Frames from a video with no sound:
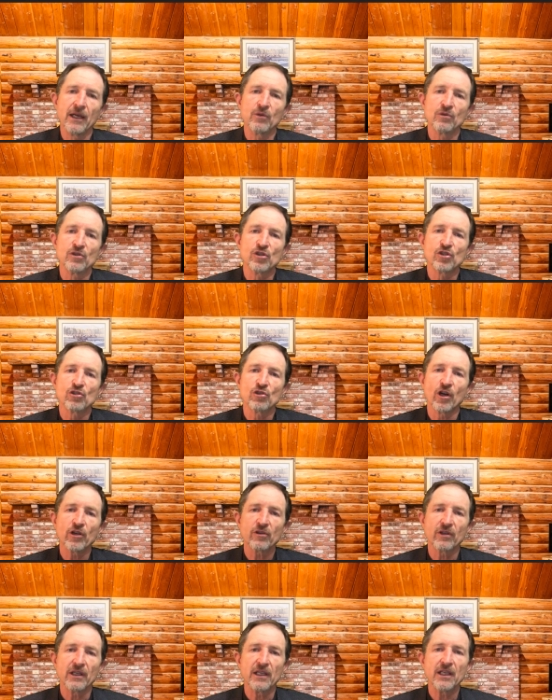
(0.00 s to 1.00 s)
it would
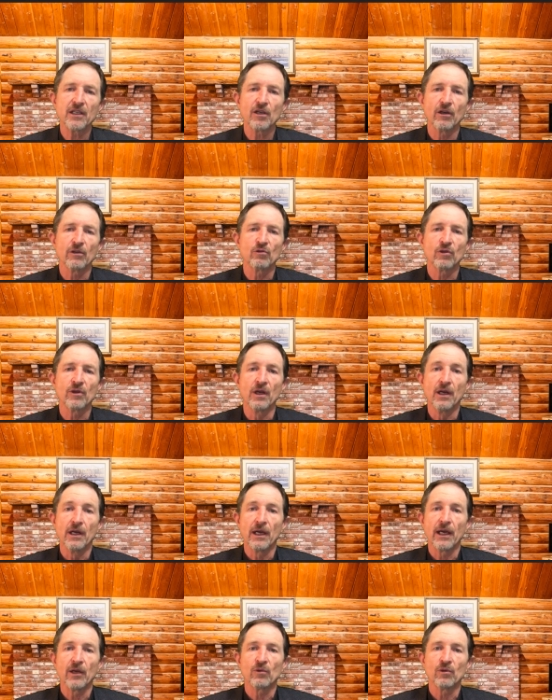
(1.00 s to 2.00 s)
stroke the ego. It would
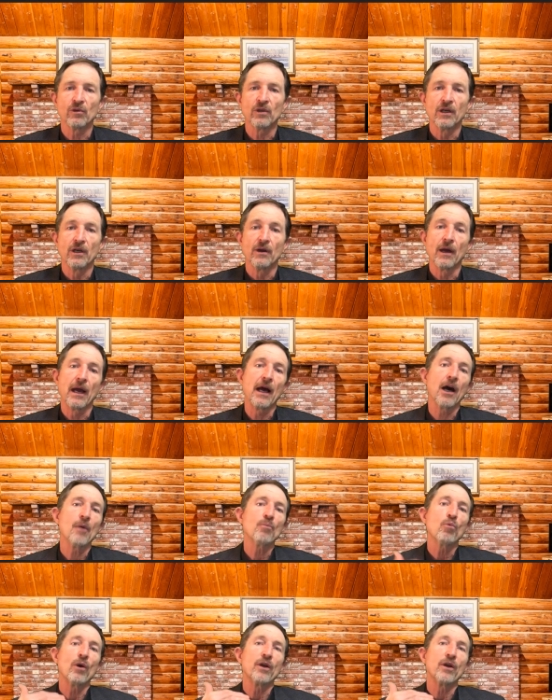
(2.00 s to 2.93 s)
it would help